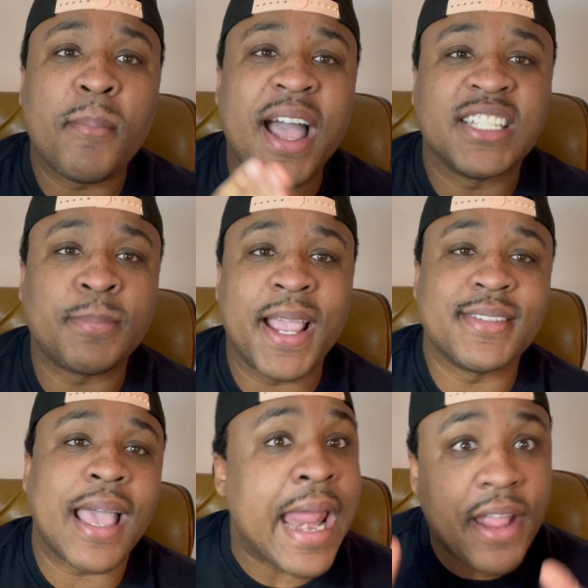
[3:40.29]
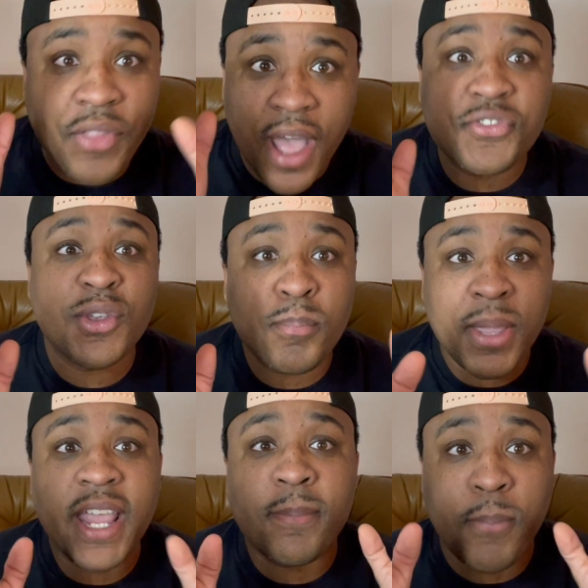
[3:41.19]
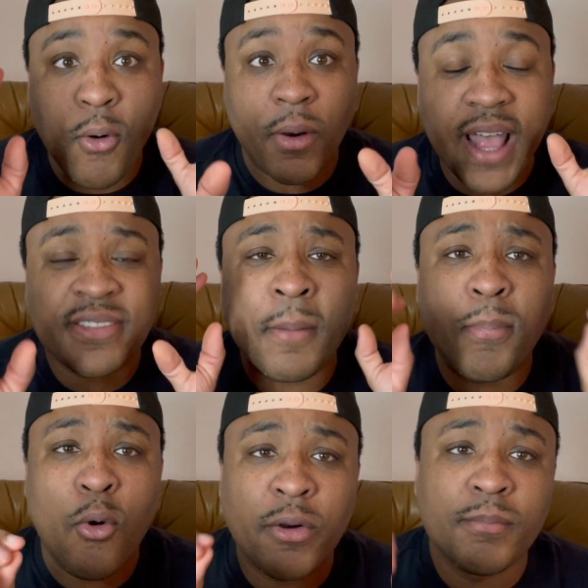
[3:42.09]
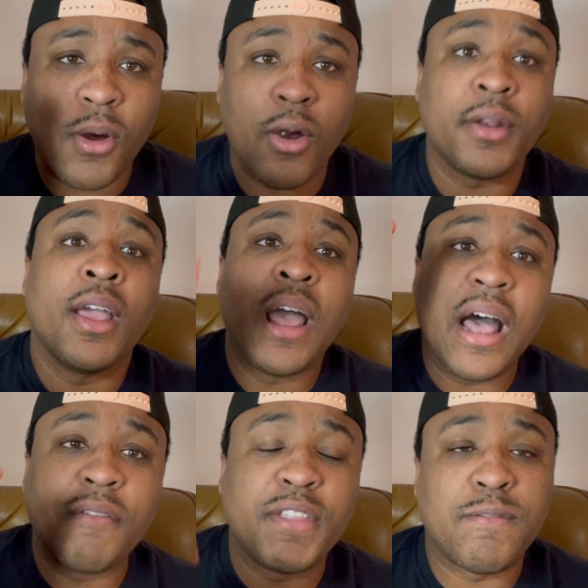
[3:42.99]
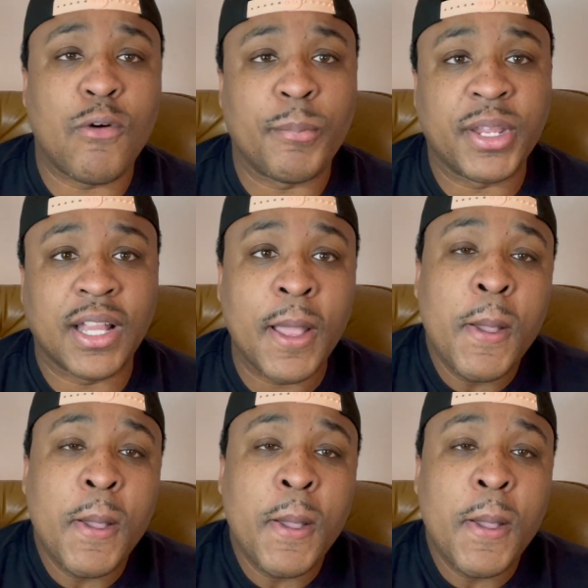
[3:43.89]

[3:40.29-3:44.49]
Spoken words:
my space at? And that's an important part of the formula.